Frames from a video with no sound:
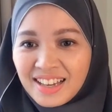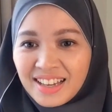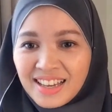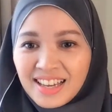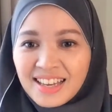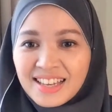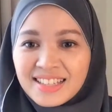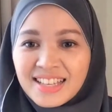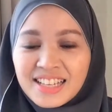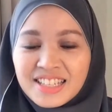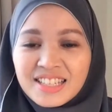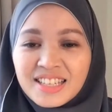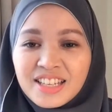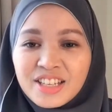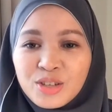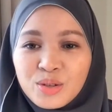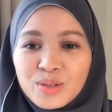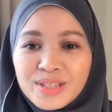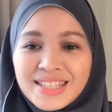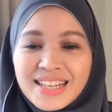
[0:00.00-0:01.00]
It's actually
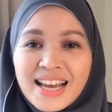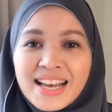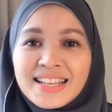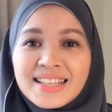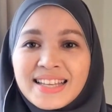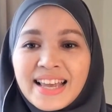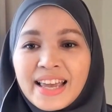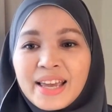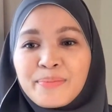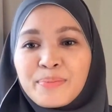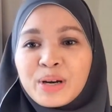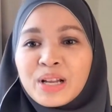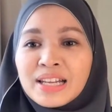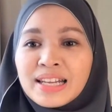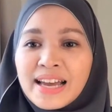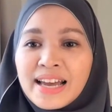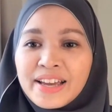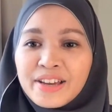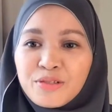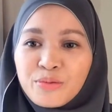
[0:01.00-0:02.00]
used as a
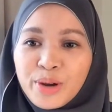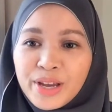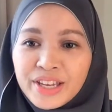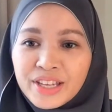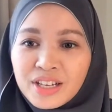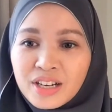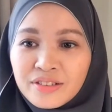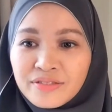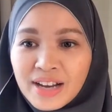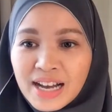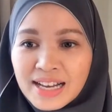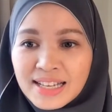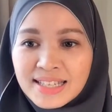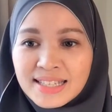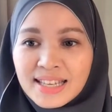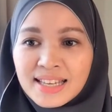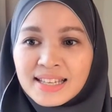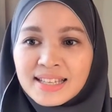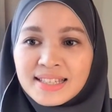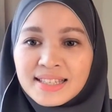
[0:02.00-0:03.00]
polite way of
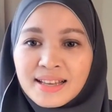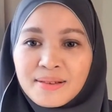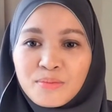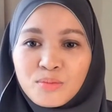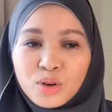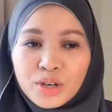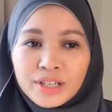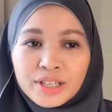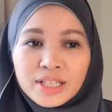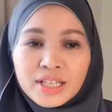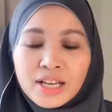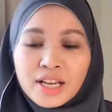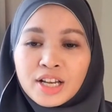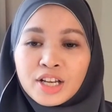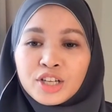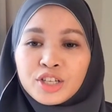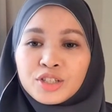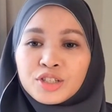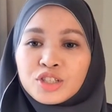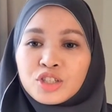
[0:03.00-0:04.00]
asking someone
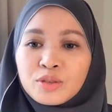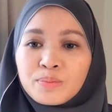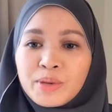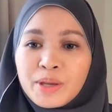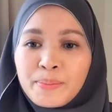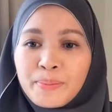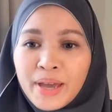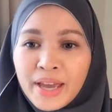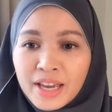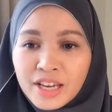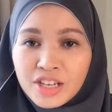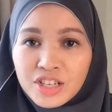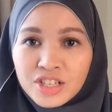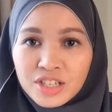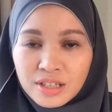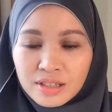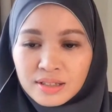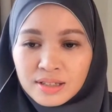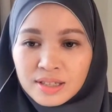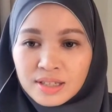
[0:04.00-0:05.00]
to be
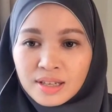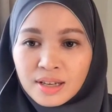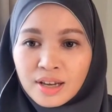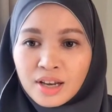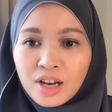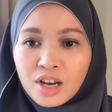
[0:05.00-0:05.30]
patient